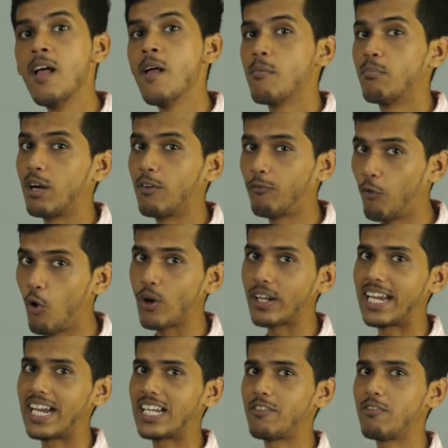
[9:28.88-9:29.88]
but
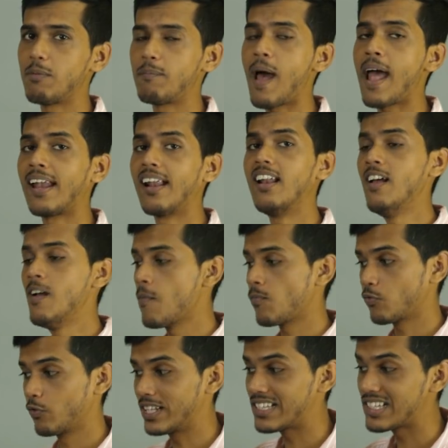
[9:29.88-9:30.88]
4K TV panel
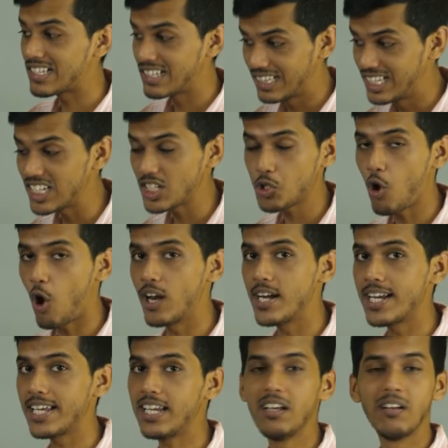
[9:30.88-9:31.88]
with this
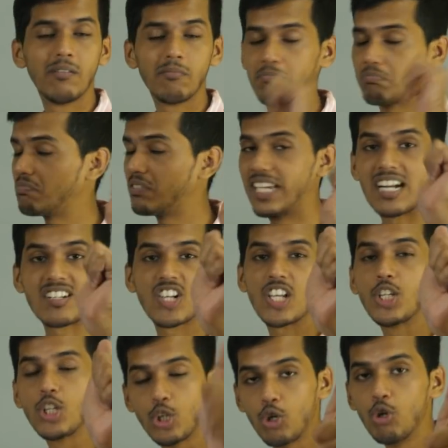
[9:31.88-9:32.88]
quality gets a
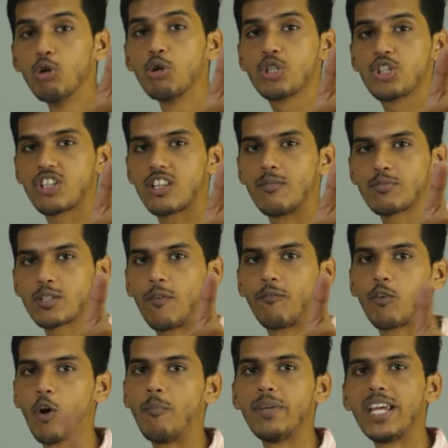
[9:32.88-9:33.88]
huge thumbs up
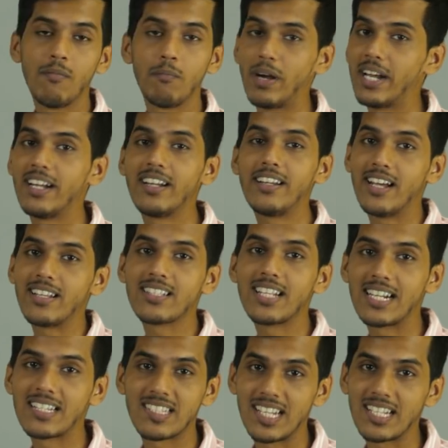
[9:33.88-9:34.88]
from me, but it does get
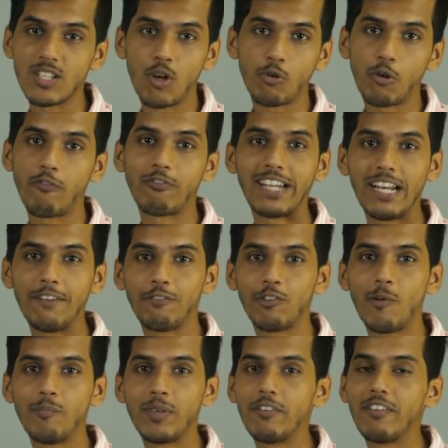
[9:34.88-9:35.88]
6 out of 10
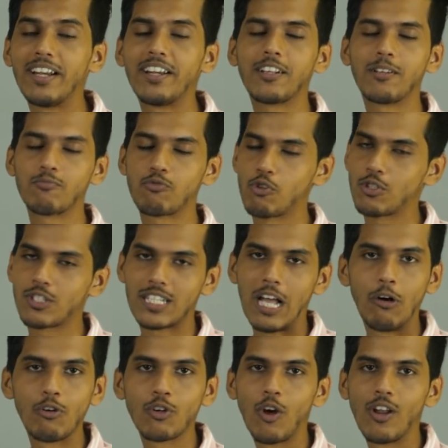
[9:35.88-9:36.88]
from me when it comes to
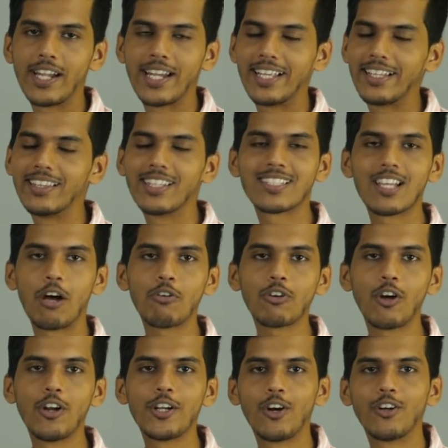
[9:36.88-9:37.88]
sound quality. The sound
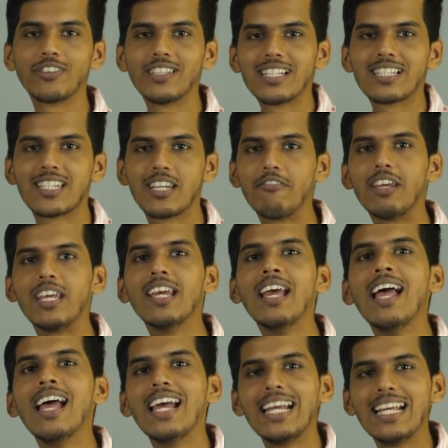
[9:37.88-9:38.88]
quality on this TV
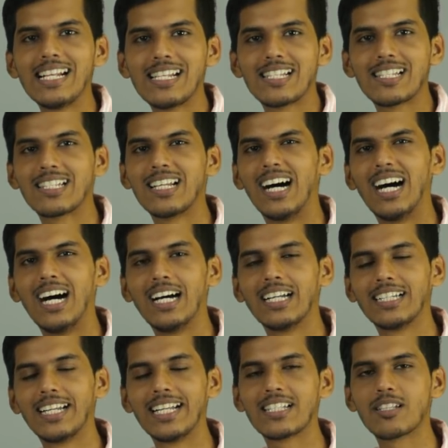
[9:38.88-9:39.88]
is
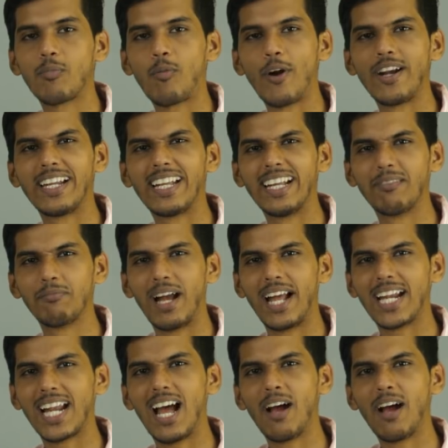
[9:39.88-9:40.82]
disappointing, man.